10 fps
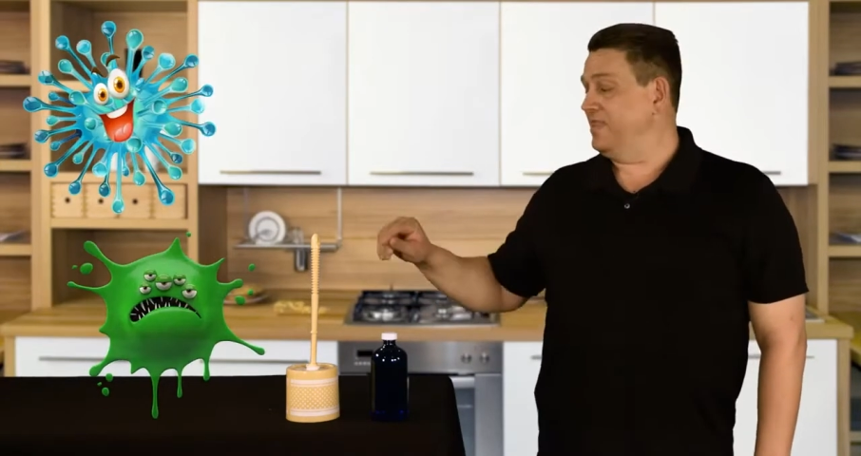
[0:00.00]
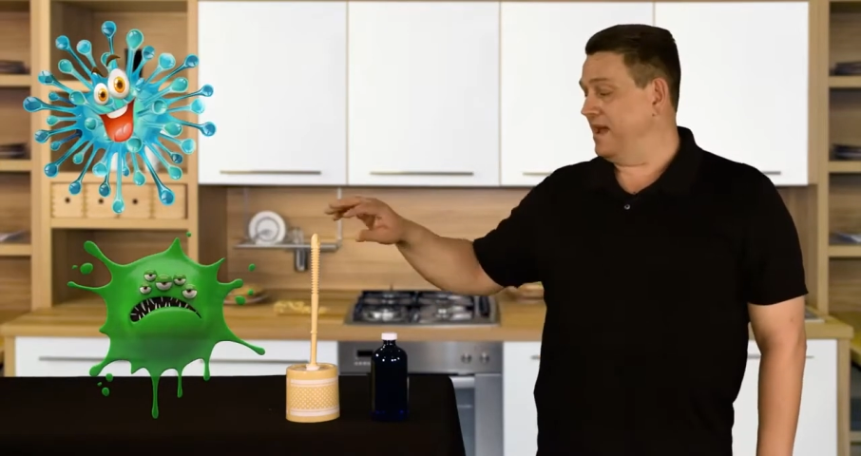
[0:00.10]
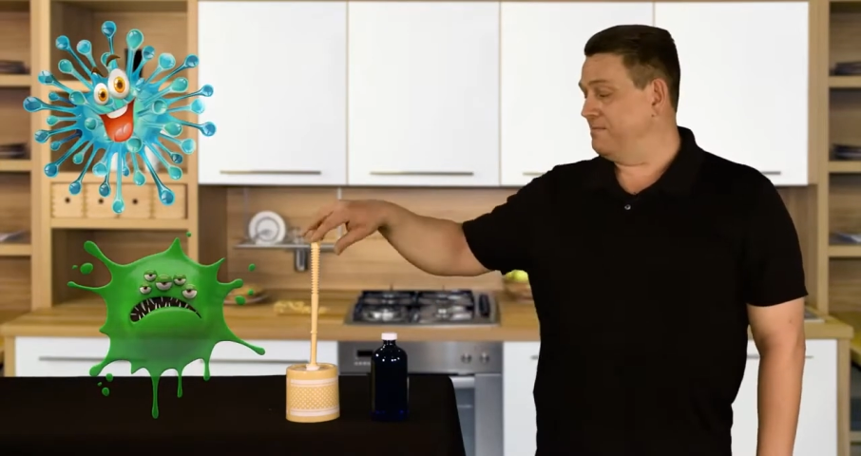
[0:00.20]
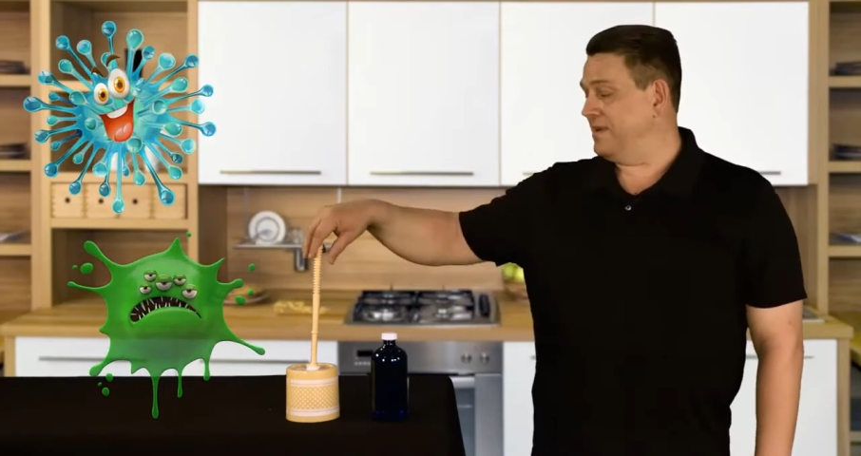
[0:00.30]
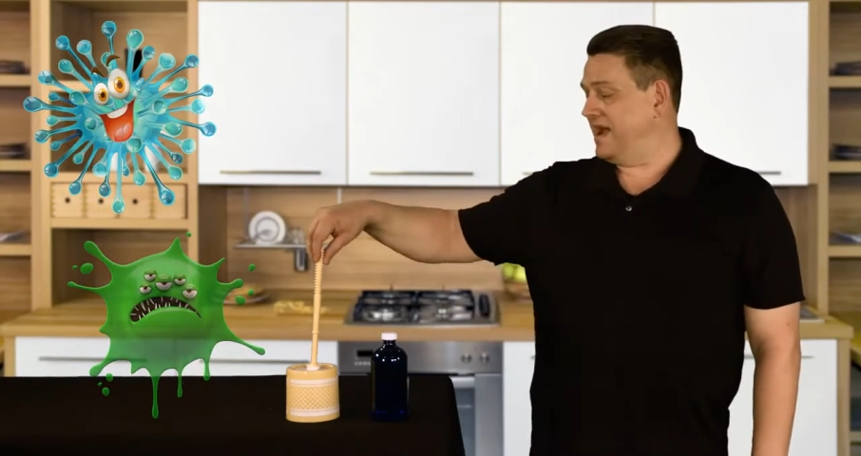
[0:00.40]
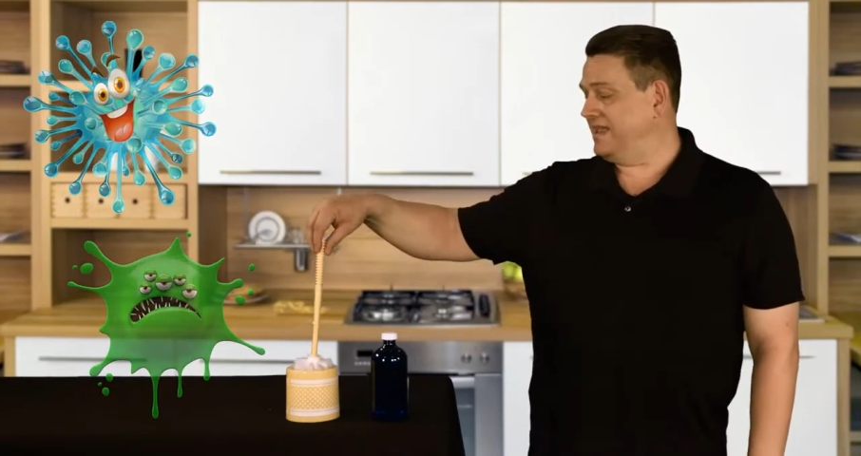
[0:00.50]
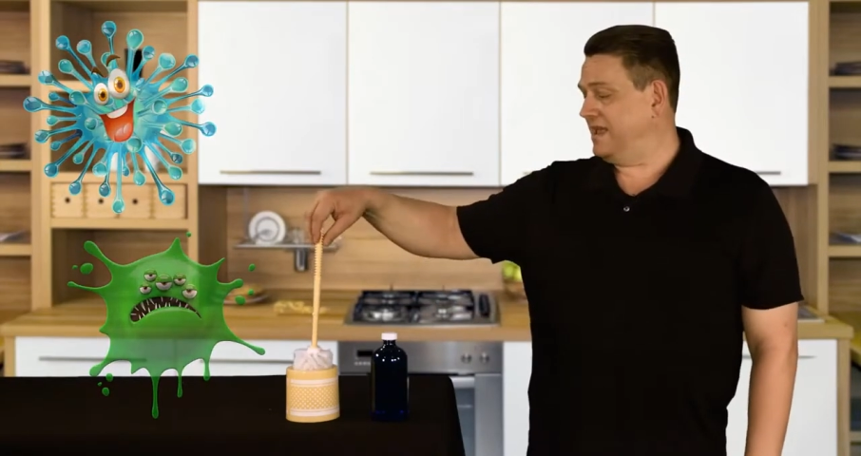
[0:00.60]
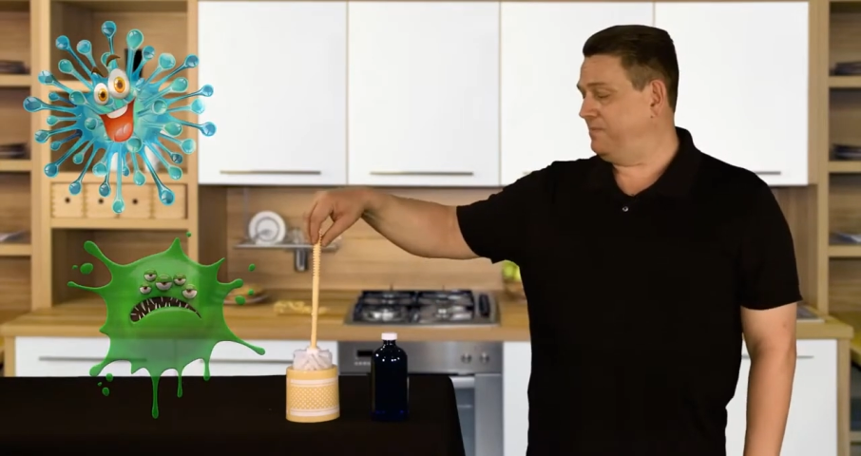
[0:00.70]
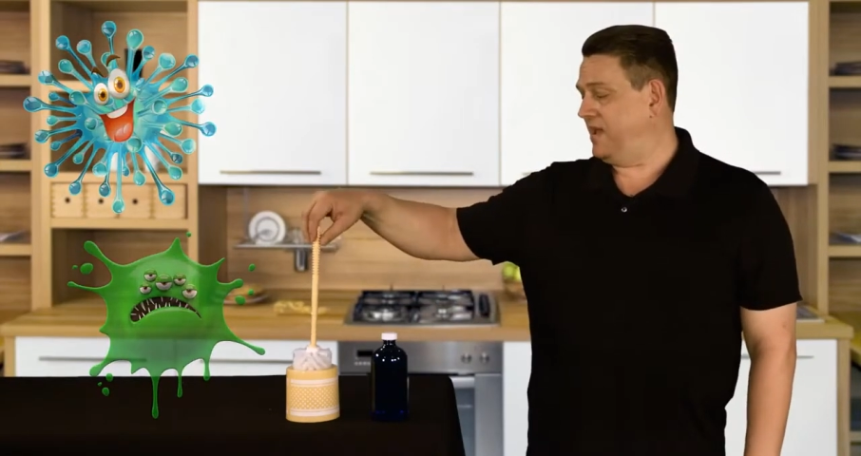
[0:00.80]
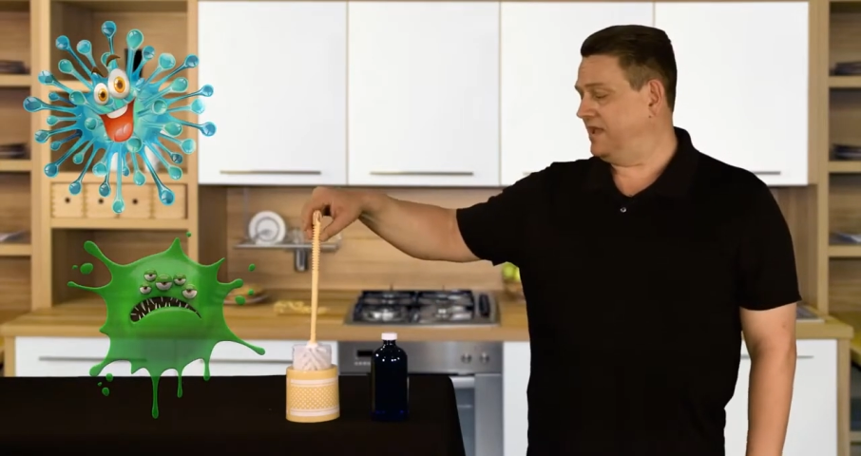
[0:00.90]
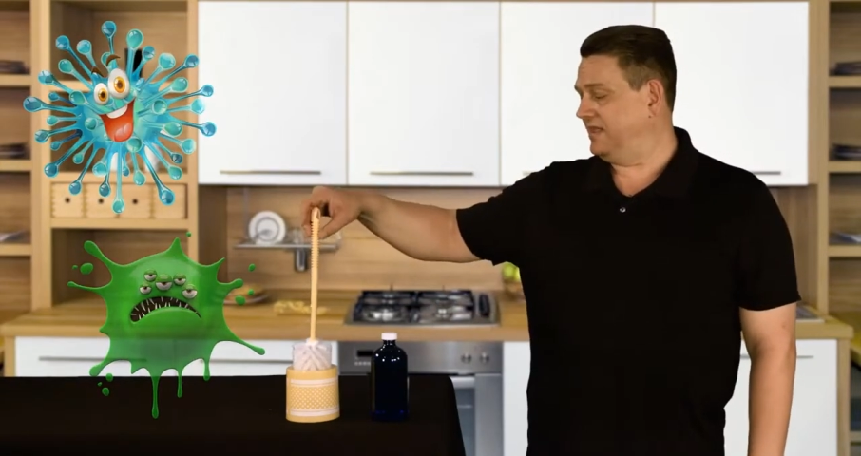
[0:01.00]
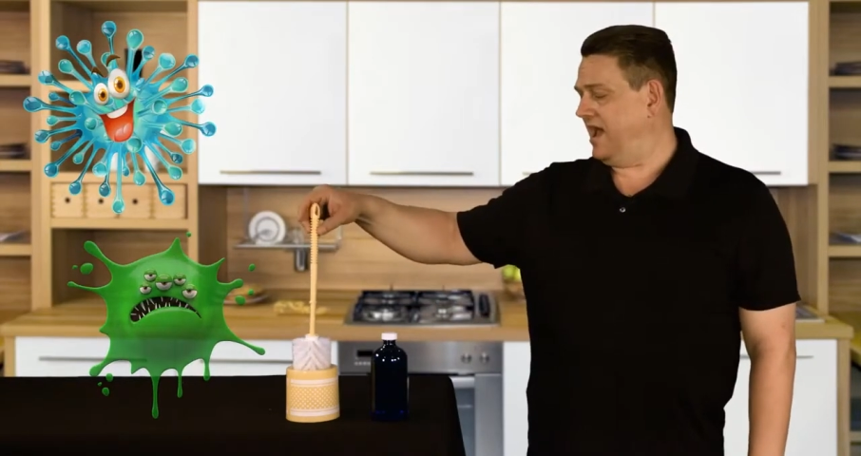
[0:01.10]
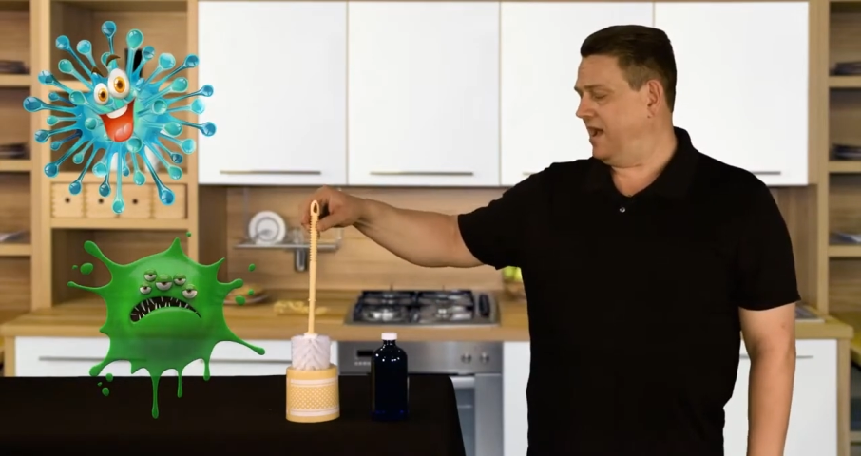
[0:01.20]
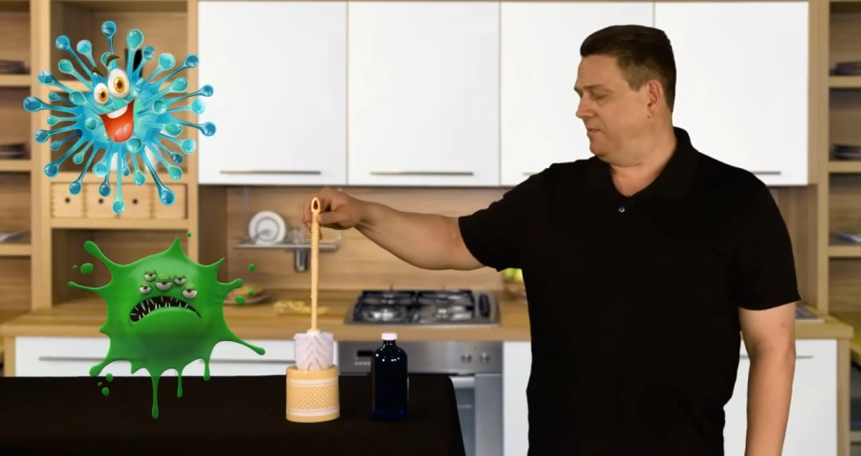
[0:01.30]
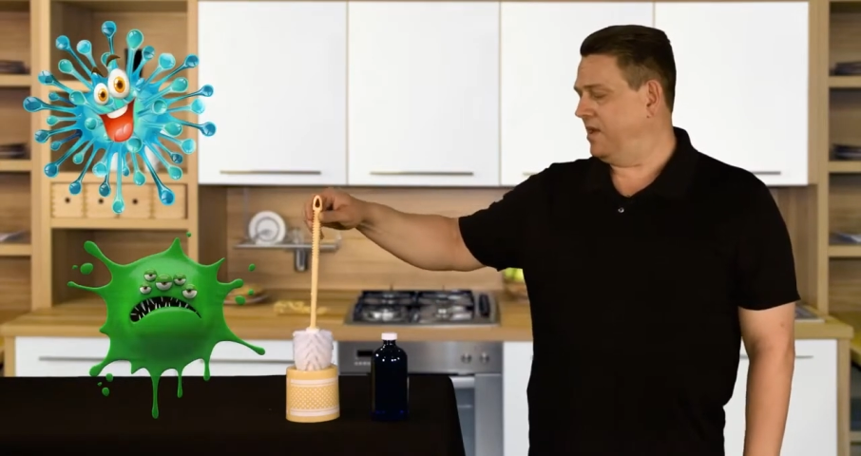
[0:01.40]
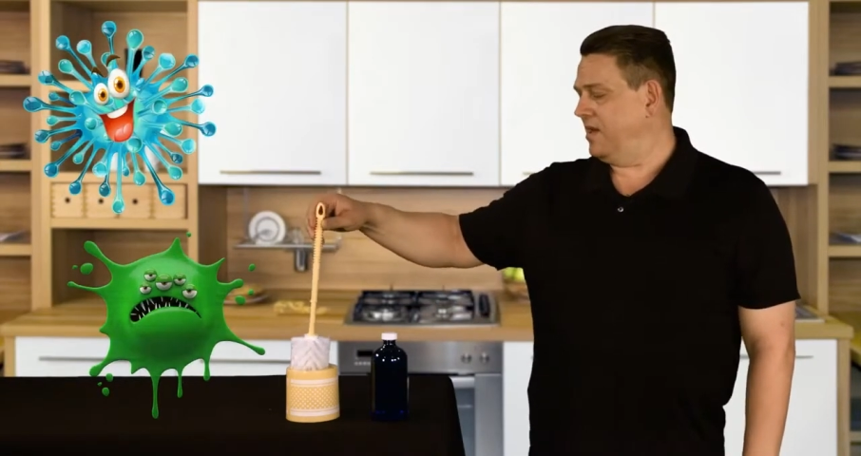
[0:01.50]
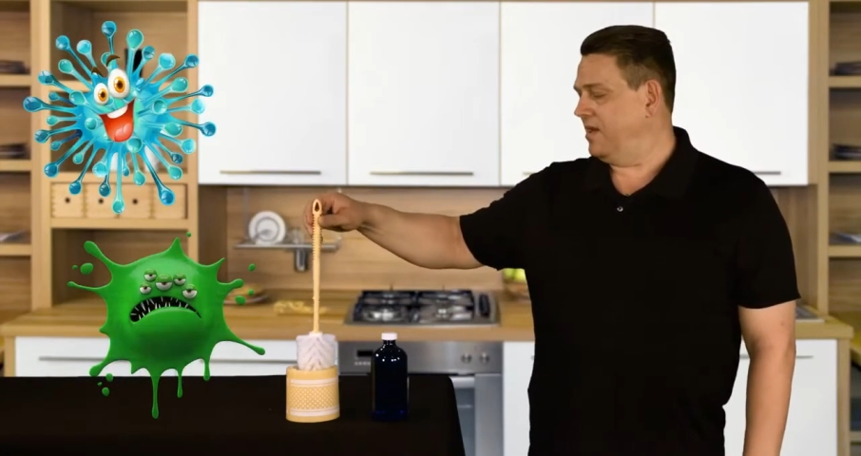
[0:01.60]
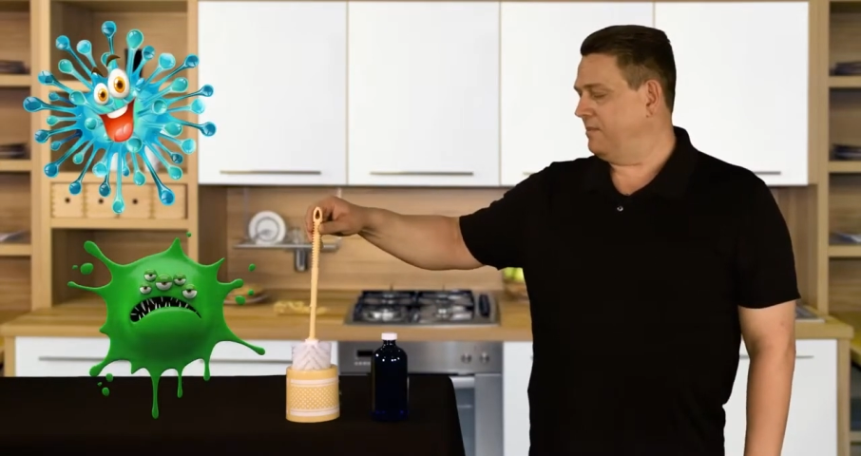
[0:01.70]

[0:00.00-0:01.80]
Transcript: that might get picked up